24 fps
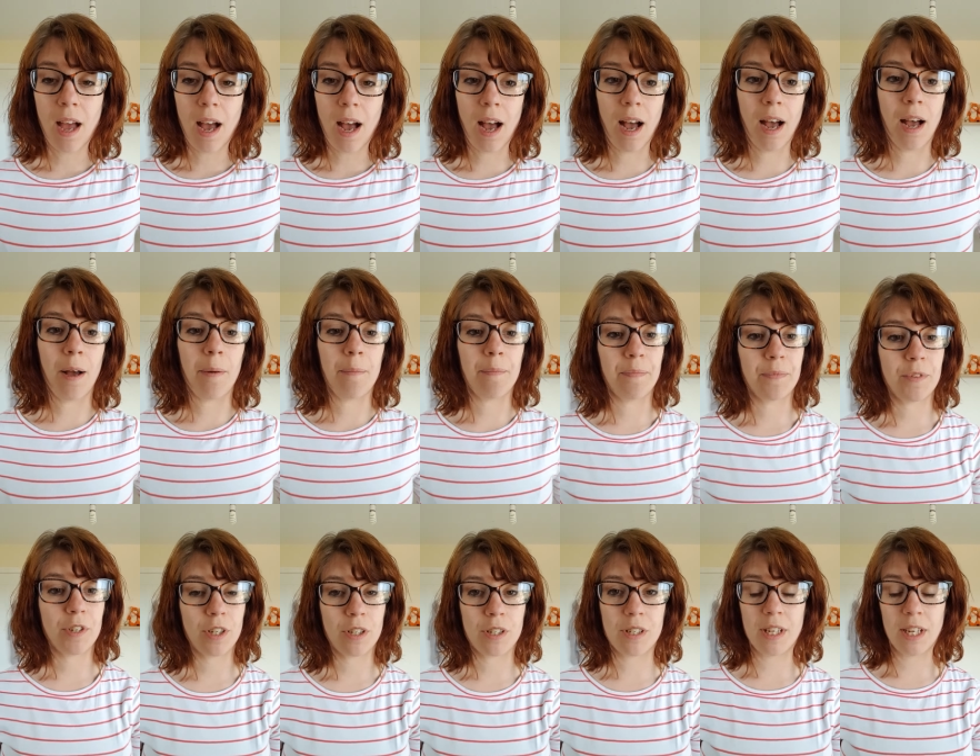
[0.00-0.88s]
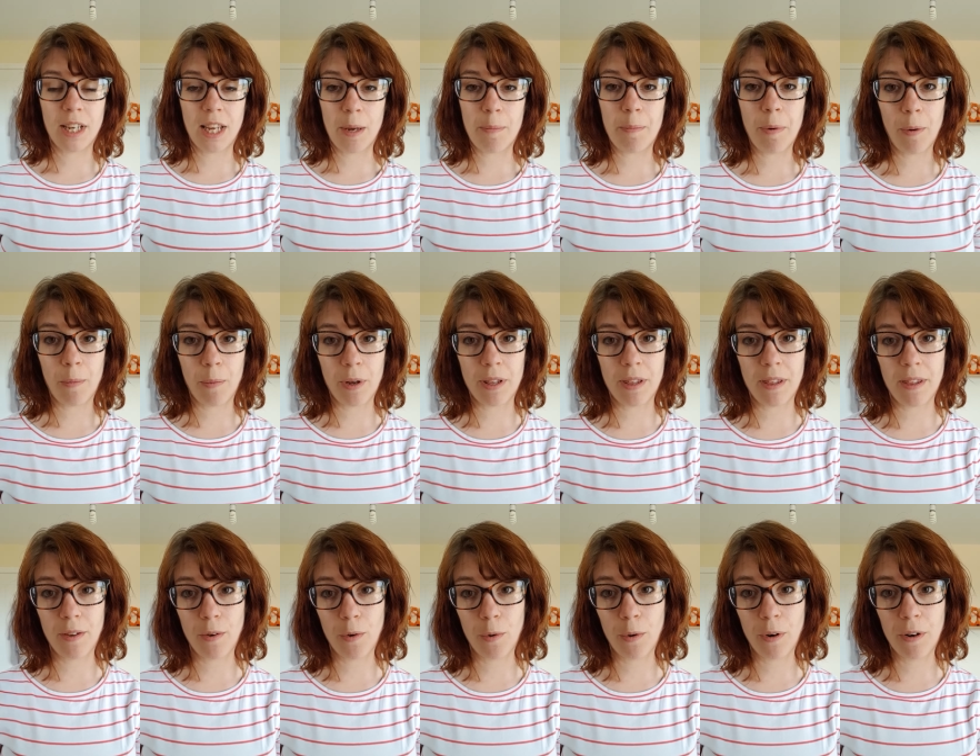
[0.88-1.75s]
Um, just to keep up
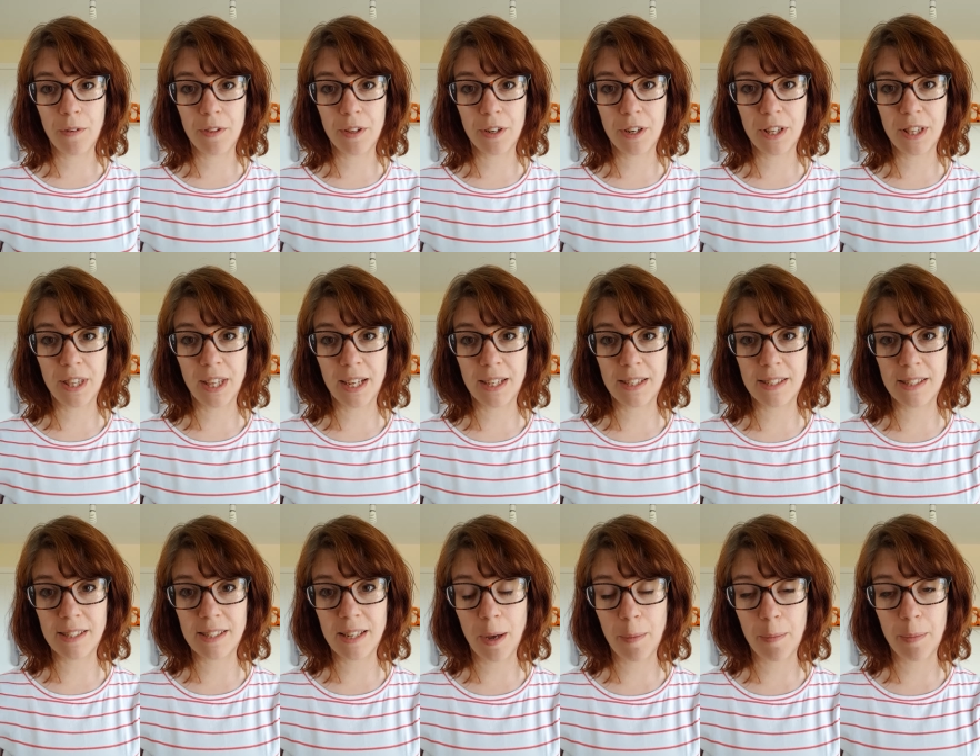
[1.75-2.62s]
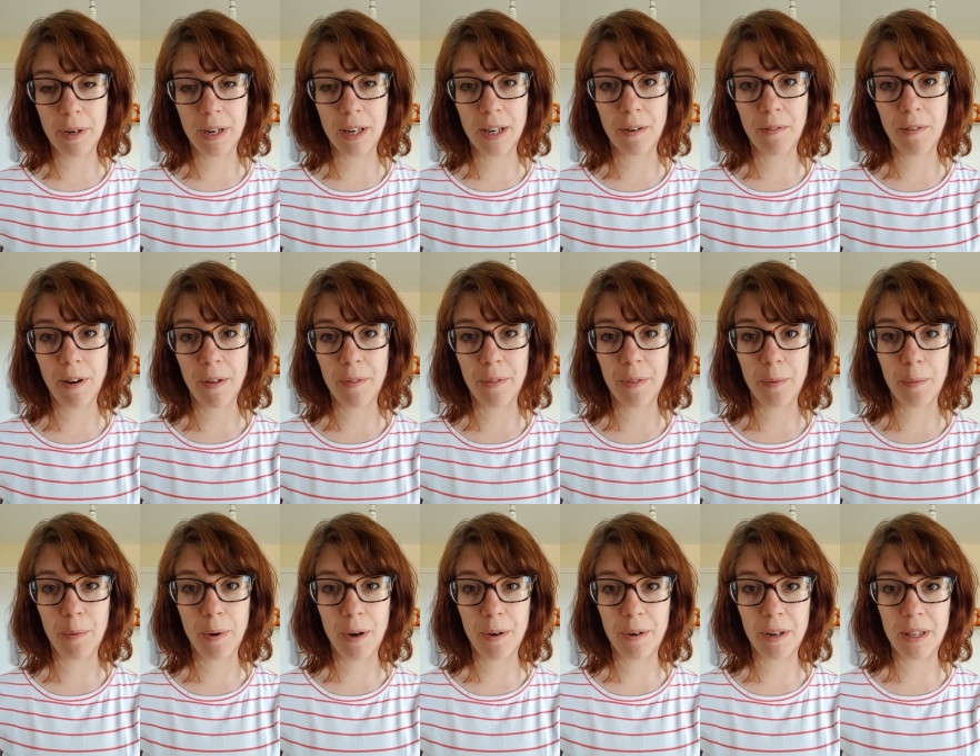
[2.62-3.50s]
with all of the good things that's happening around the
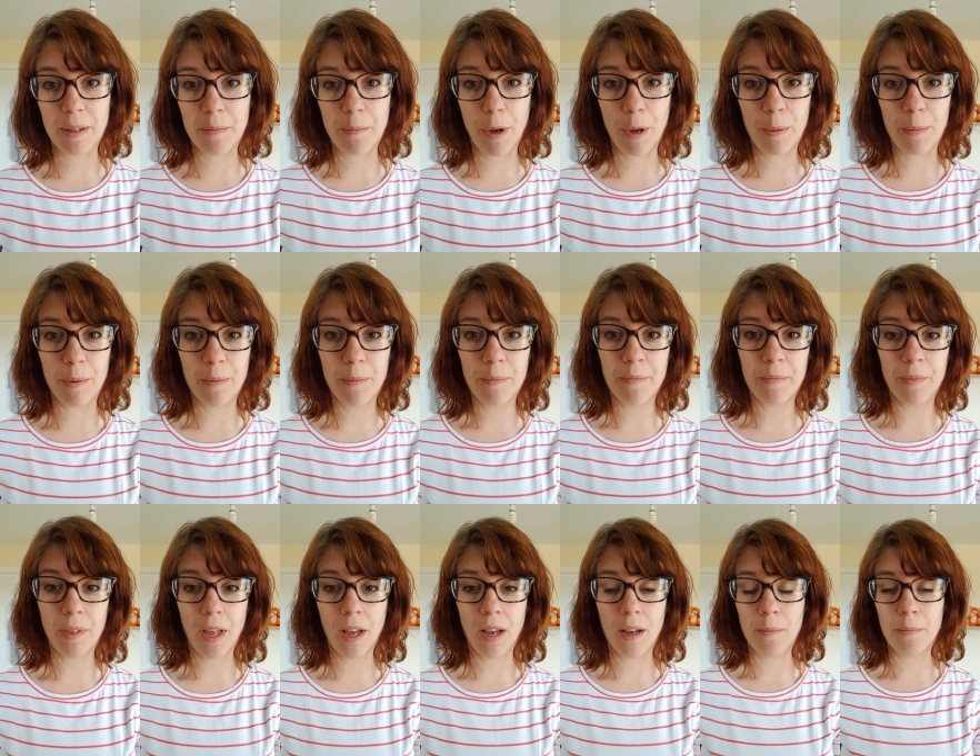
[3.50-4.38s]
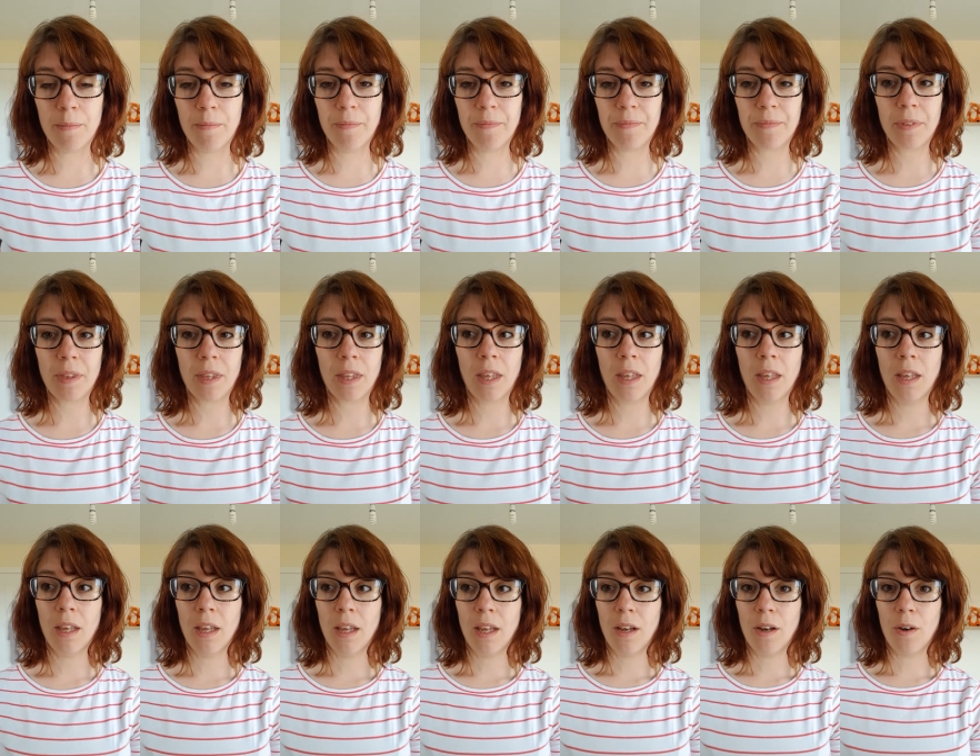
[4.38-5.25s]
world at the moment. Um,
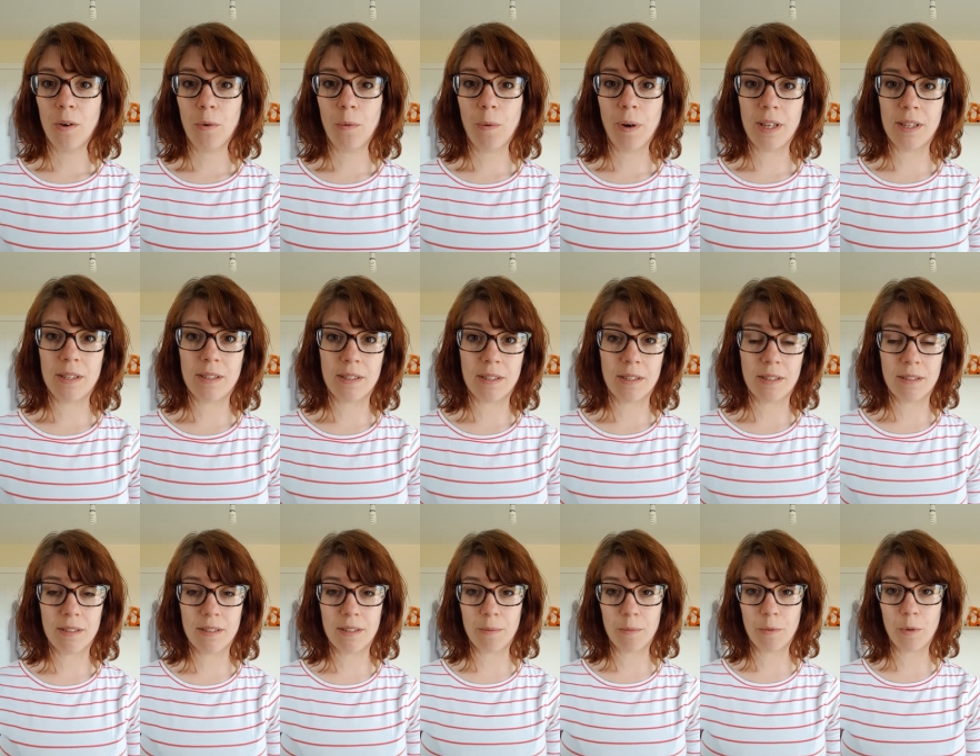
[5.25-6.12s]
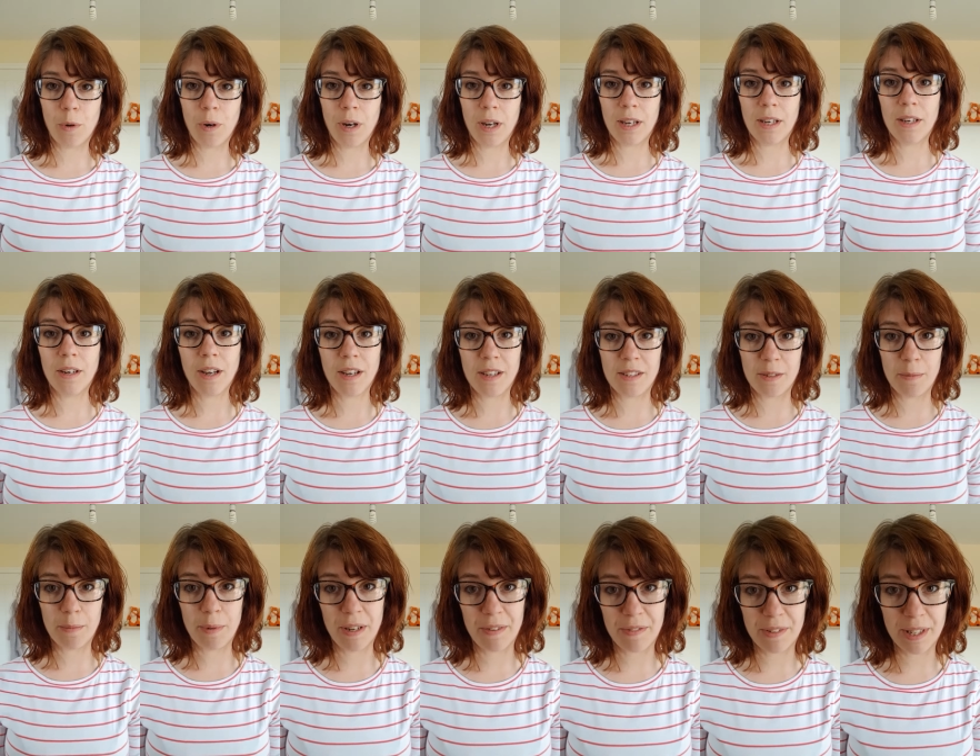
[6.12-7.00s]
always some quite nice
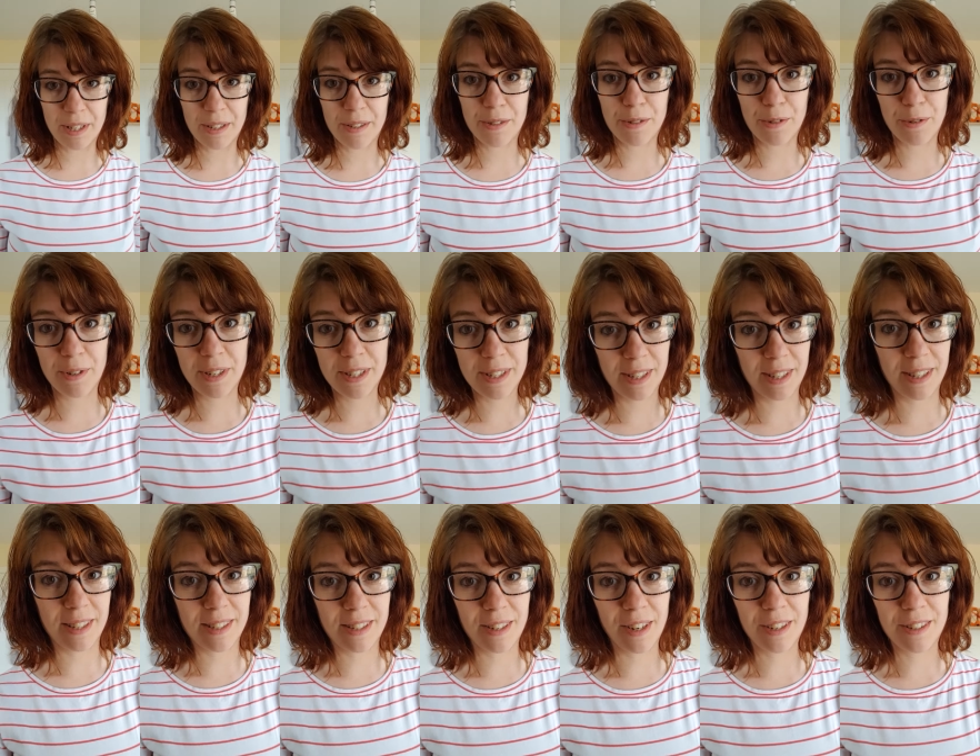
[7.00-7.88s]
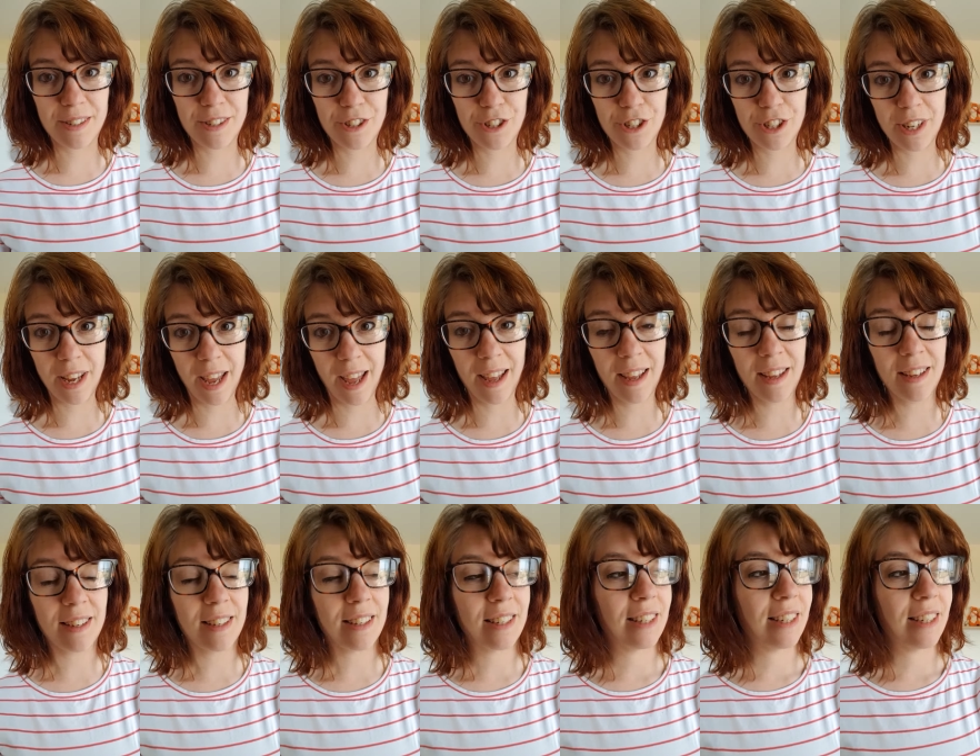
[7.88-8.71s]
uplifting stories that it's nice to share.